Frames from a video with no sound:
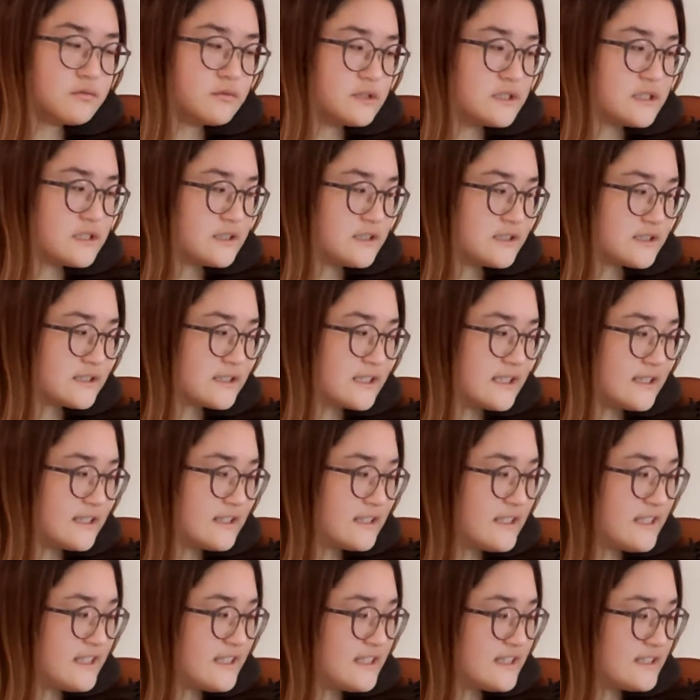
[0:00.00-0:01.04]
which looks like
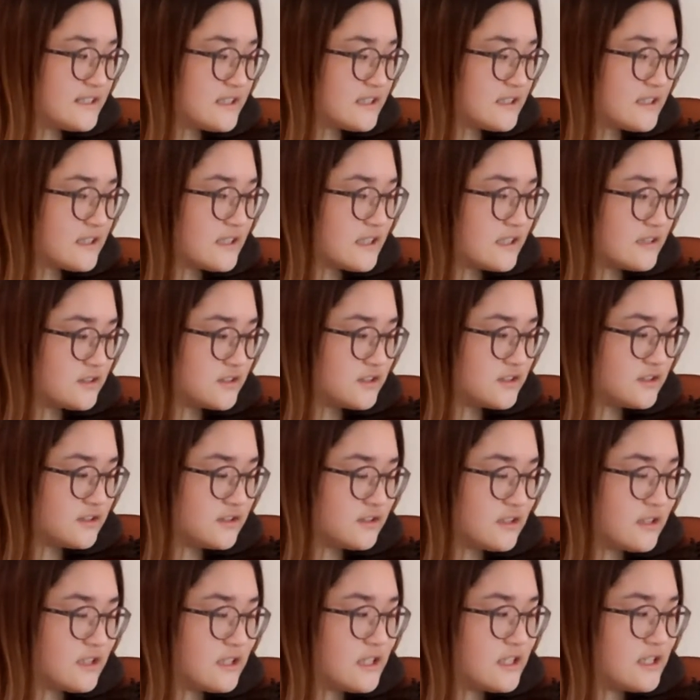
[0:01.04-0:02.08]
this, tells
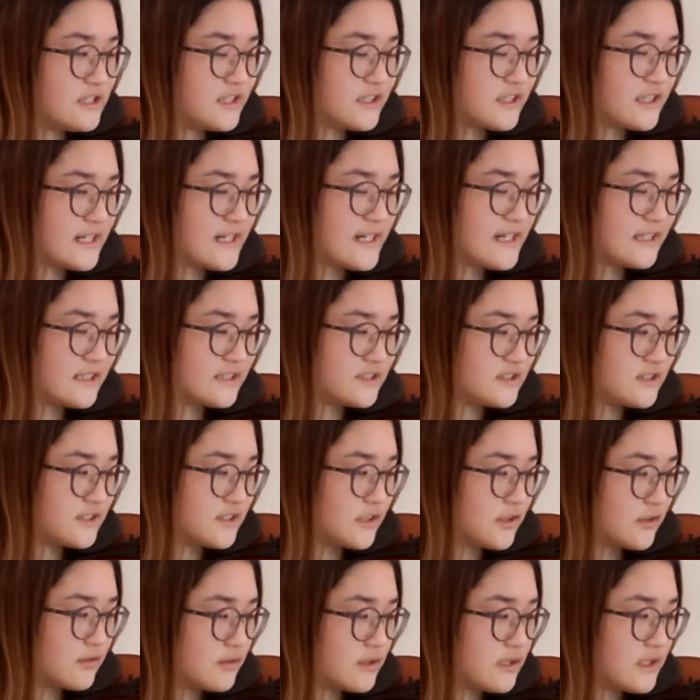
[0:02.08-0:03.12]
your hand to
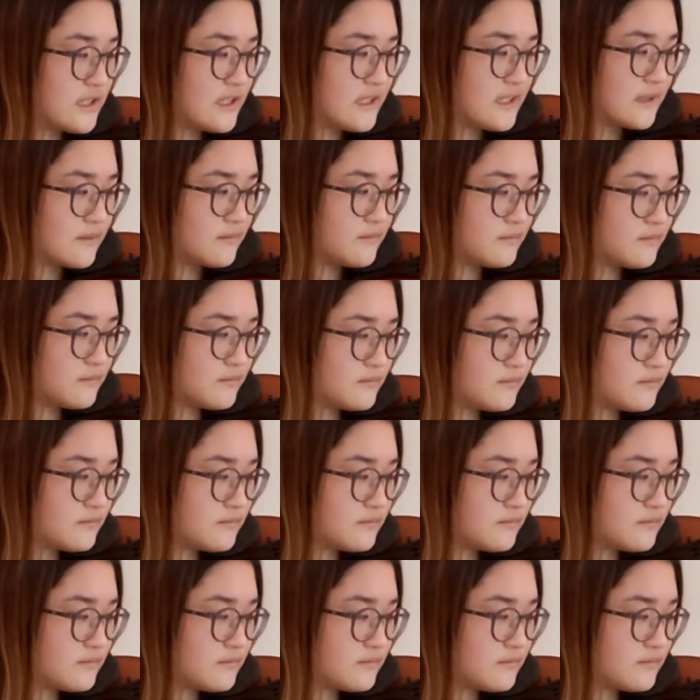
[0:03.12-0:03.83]
go up.